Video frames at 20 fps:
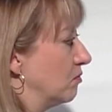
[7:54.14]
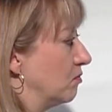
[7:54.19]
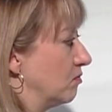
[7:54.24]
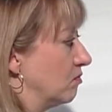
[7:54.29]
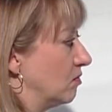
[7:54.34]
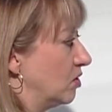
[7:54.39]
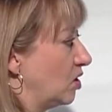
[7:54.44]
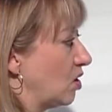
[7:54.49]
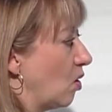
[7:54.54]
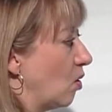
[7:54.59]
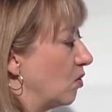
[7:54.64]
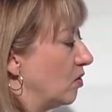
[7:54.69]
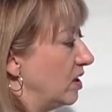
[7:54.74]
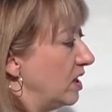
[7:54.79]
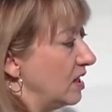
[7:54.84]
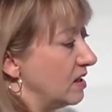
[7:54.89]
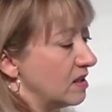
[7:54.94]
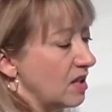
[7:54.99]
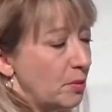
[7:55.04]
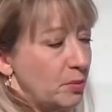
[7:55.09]
So
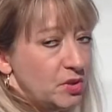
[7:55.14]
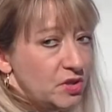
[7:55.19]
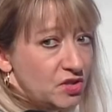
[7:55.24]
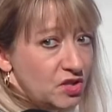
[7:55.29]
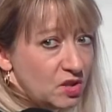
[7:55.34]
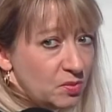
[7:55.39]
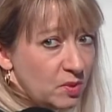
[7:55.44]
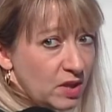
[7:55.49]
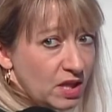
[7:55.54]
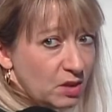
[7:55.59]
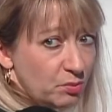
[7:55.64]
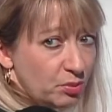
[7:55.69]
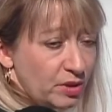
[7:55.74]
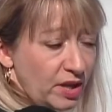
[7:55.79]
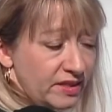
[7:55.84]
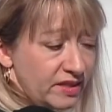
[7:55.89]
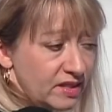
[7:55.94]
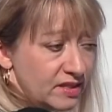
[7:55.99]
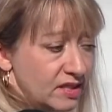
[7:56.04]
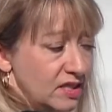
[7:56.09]
these numbers just being in
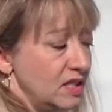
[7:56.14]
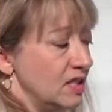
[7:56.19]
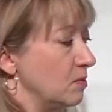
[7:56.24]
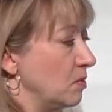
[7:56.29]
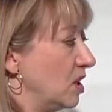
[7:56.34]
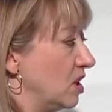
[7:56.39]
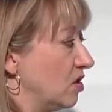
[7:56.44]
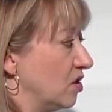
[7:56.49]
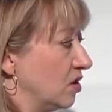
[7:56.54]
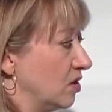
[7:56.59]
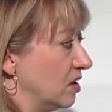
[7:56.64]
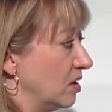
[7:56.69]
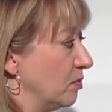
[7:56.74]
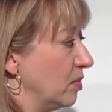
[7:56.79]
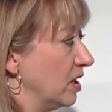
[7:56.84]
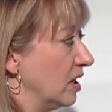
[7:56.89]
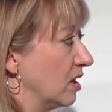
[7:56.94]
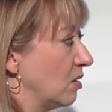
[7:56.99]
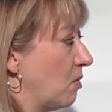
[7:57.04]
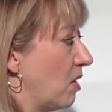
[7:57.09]
parentheses means you're
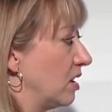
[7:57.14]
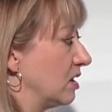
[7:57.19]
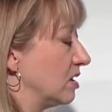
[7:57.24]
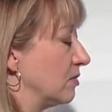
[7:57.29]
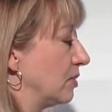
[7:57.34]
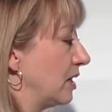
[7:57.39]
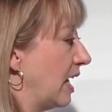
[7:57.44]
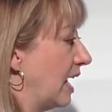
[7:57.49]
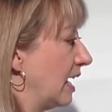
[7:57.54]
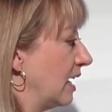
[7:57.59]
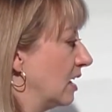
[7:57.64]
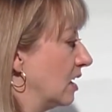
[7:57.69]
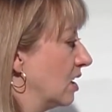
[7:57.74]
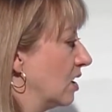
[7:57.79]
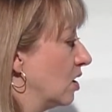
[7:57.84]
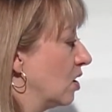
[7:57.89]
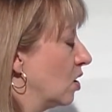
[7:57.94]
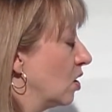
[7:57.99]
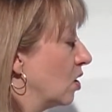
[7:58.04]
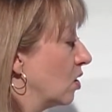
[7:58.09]
simply going to multiply.
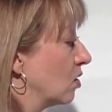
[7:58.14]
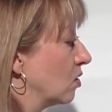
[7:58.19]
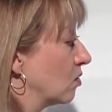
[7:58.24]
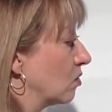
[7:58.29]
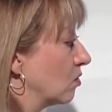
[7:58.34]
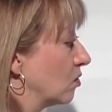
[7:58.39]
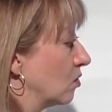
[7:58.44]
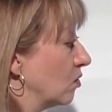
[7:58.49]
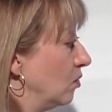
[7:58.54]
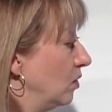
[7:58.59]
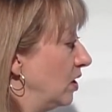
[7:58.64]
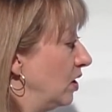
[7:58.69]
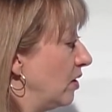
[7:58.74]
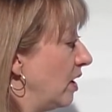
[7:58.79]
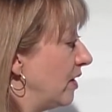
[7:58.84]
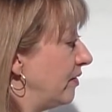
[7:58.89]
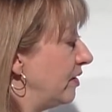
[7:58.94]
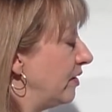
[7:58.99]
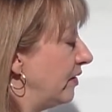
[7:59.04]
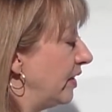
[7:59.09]
When you
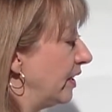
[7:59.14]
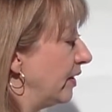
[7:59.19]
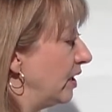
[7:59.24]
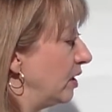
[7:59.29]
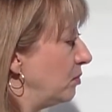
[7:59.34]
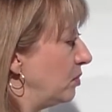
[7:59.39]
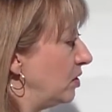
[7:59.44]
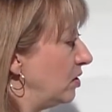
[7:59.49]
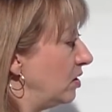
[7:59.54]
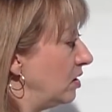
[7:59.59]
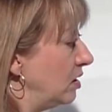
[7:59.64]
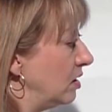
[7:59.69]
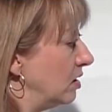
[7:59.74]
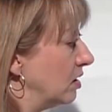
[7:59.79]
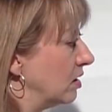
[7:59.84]
have a variable